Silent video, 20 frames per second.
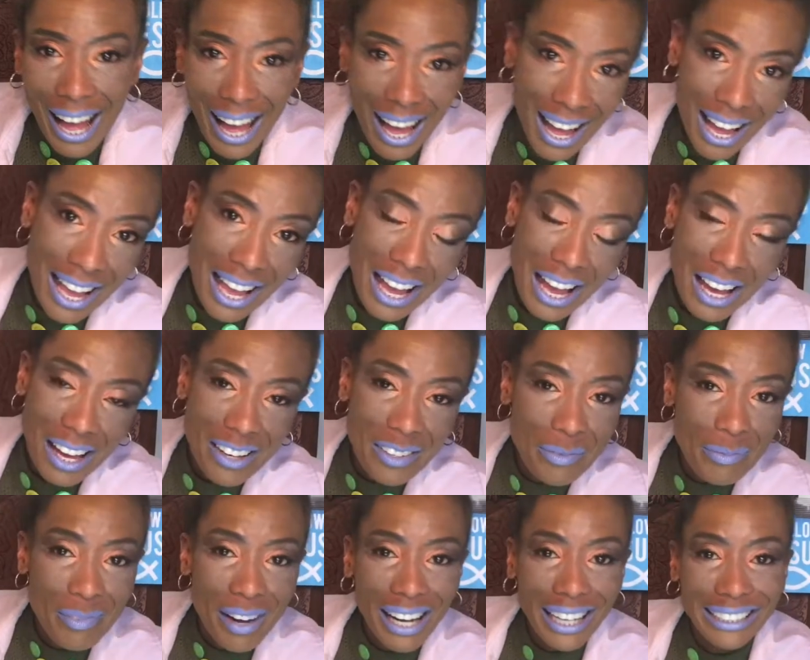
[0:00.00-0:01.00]
I
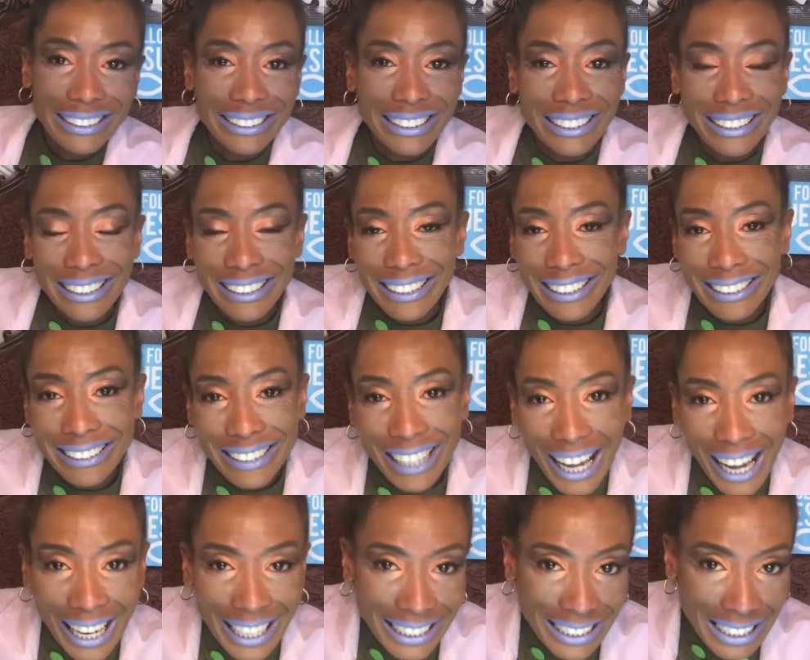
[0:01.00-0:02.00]
have my teeny
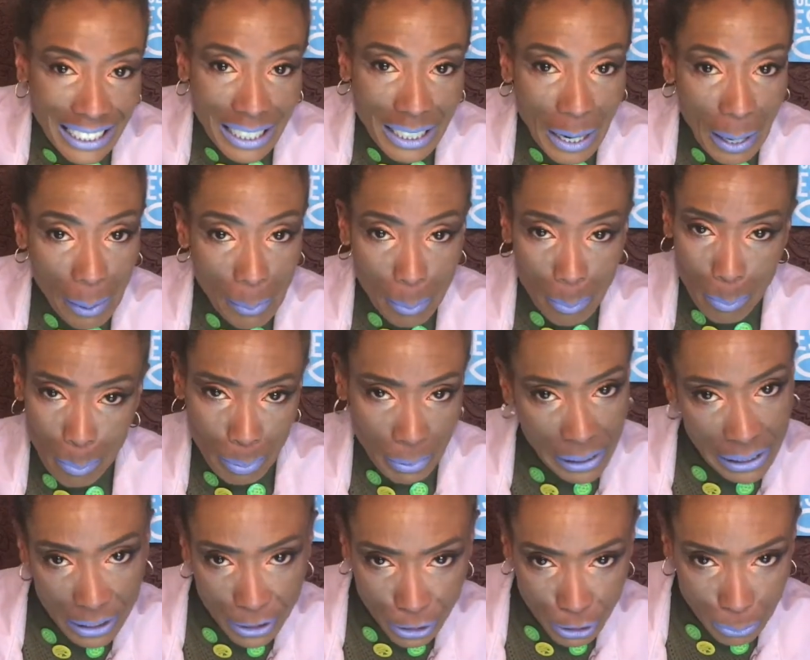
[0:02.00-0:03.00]
tiny
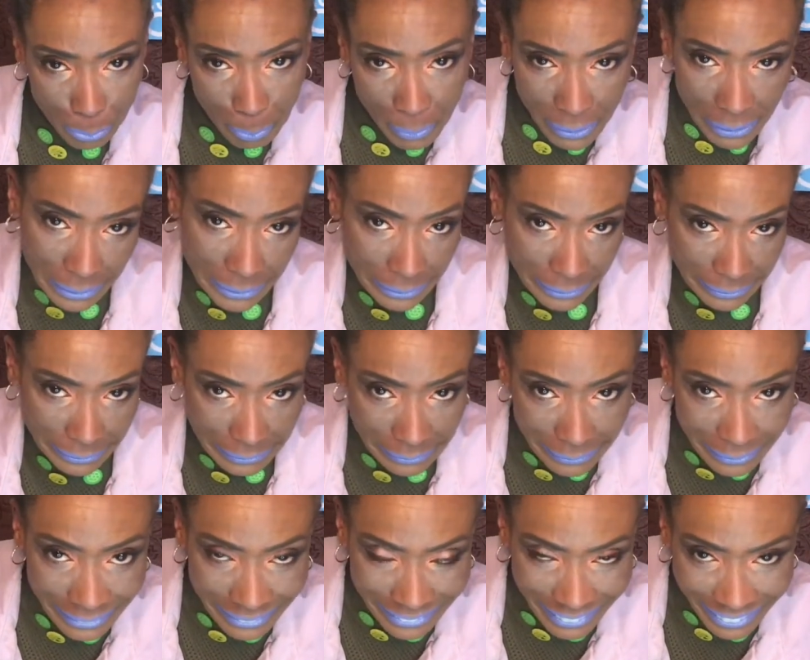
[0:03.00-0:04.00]
beach
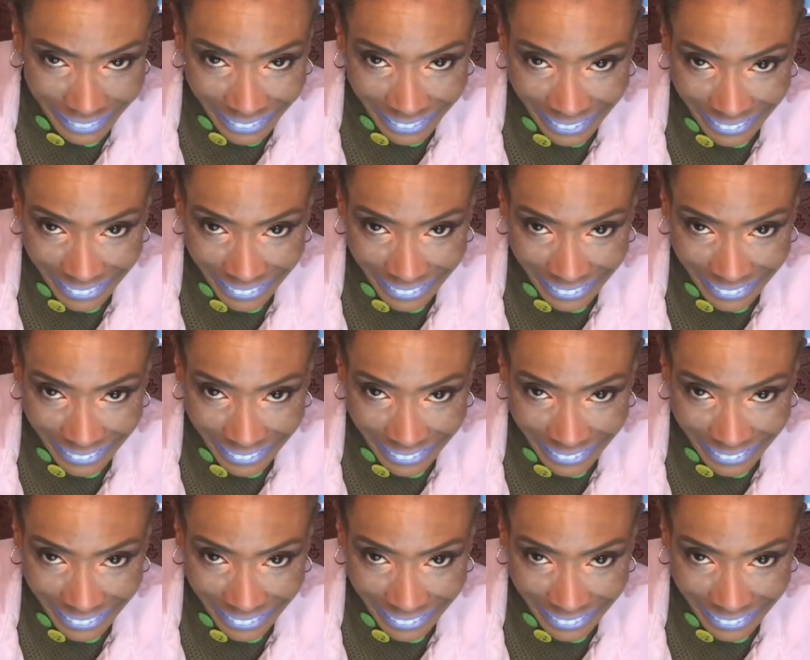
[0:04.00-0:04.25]
please.